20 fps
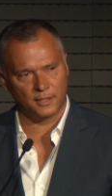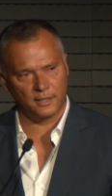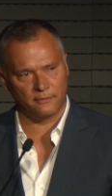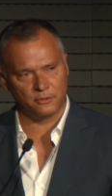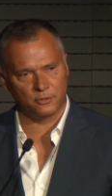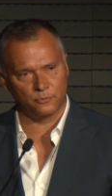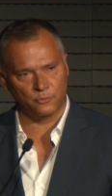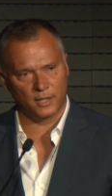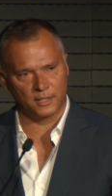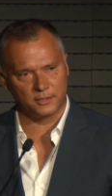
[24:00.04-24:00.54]

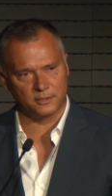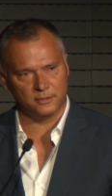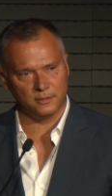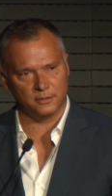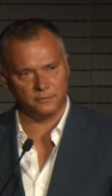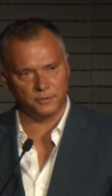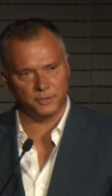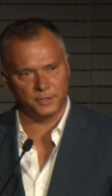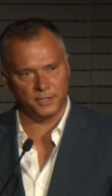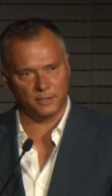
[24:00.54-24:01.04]
Kevin Rudd
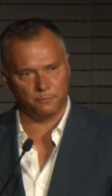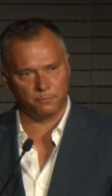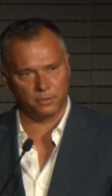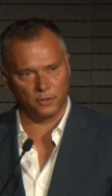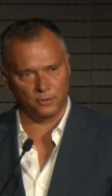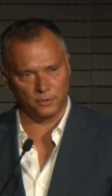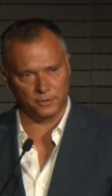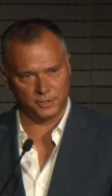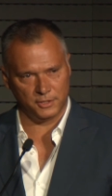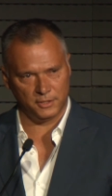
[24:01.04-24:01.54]
delivered the
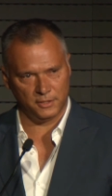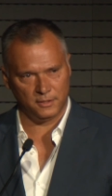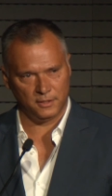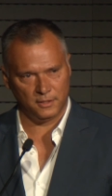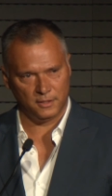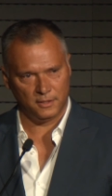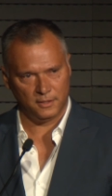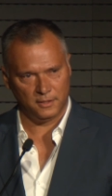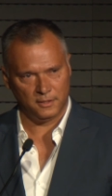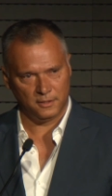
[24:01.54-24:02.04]
apology
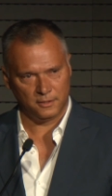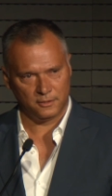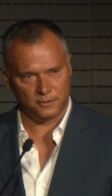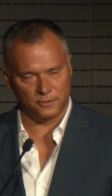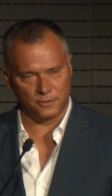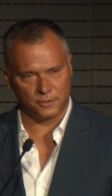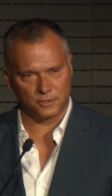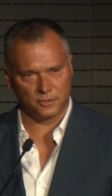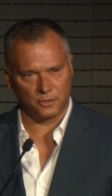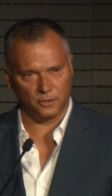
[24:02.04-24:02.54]

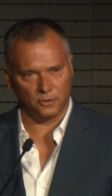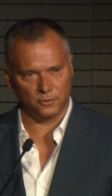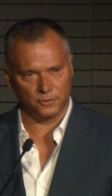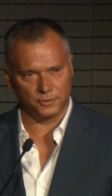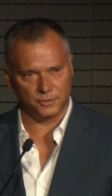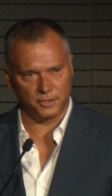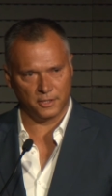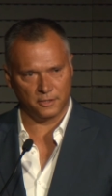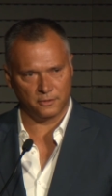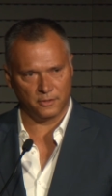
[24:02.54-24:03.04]
to the
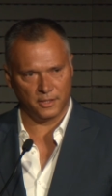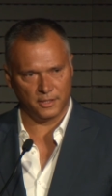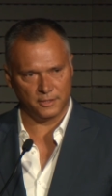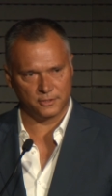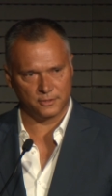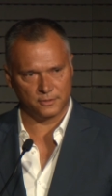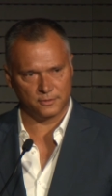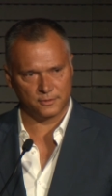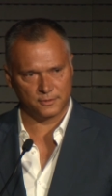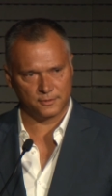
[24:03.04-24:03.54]
stolen
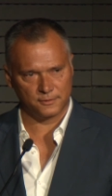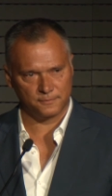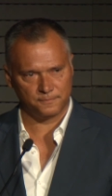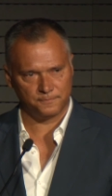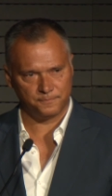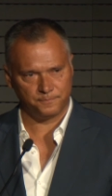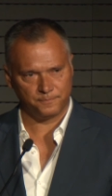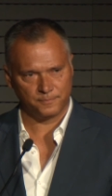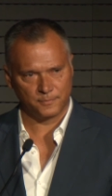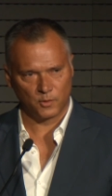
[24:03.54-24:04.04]
generations.
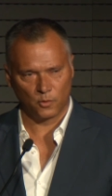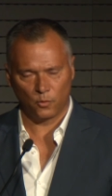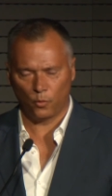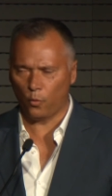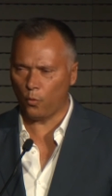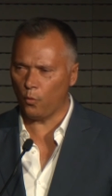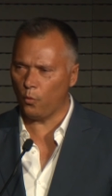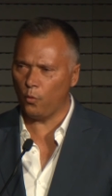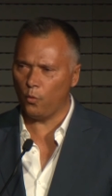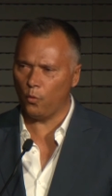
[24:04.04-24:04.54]

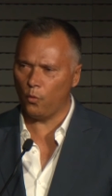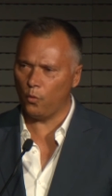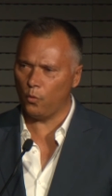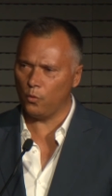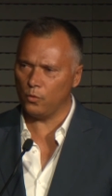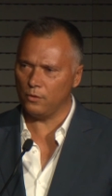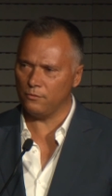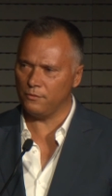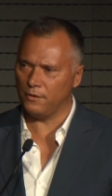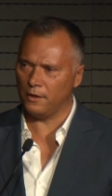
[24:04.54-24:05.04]

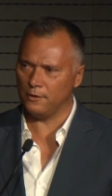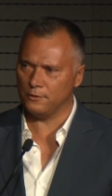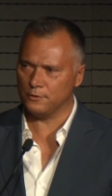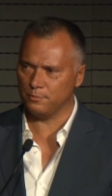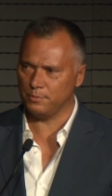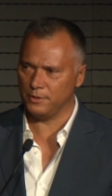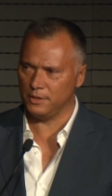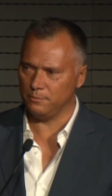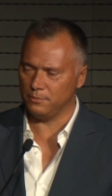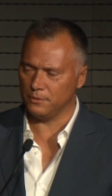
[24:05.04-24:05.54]
All of those
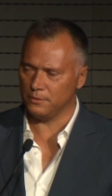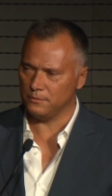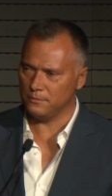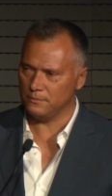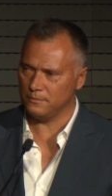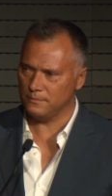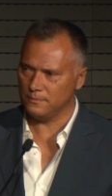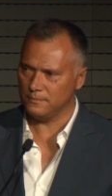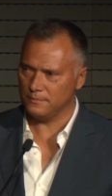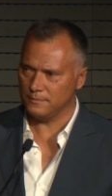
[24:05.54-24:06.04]
people
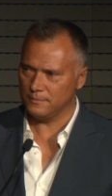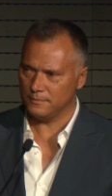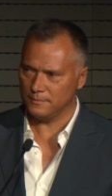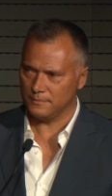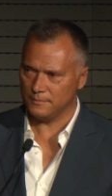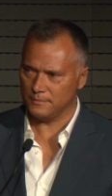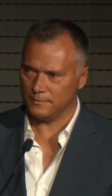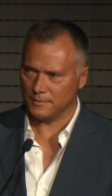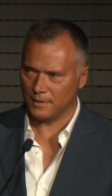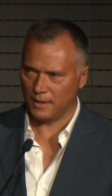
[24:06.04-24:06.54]

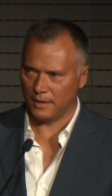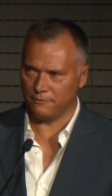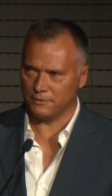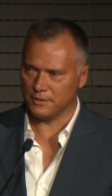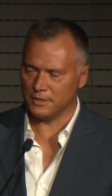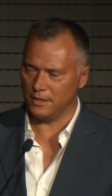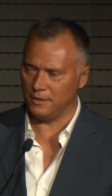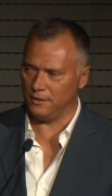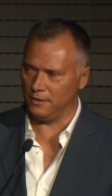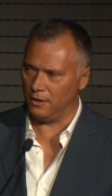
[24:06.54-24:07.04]
have
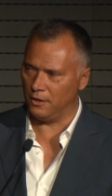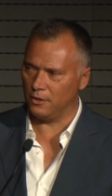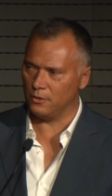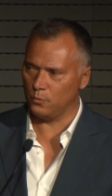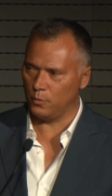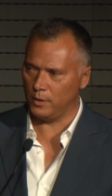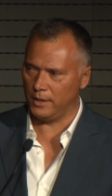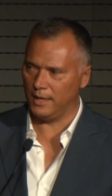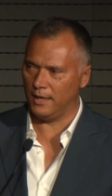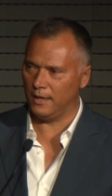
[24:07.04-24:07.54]
said, No,
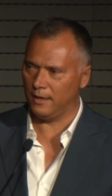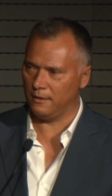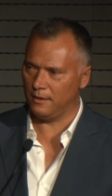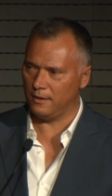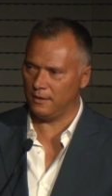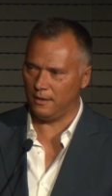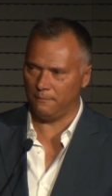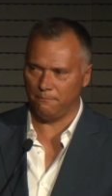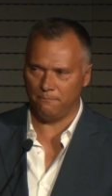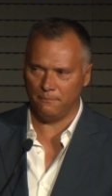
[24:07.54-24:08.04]
we are
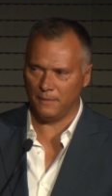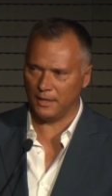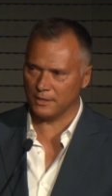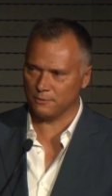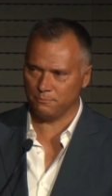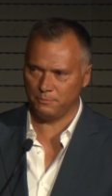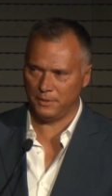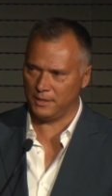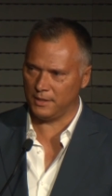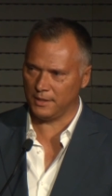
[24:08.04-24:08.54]
a
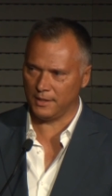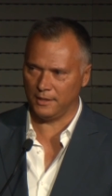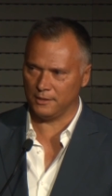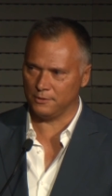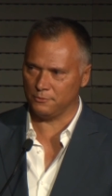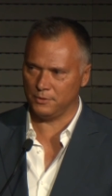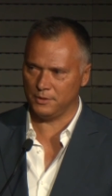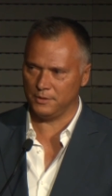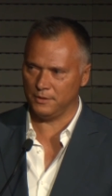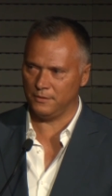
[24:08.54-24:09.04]
much better
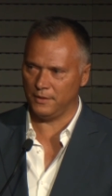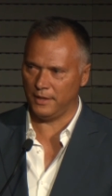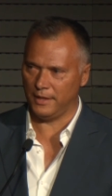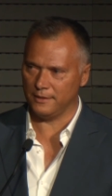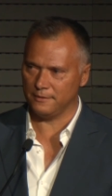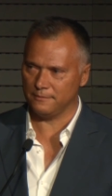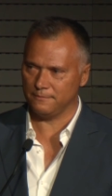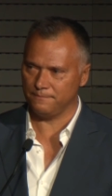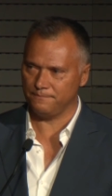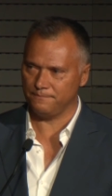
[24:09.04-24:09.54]
country than that.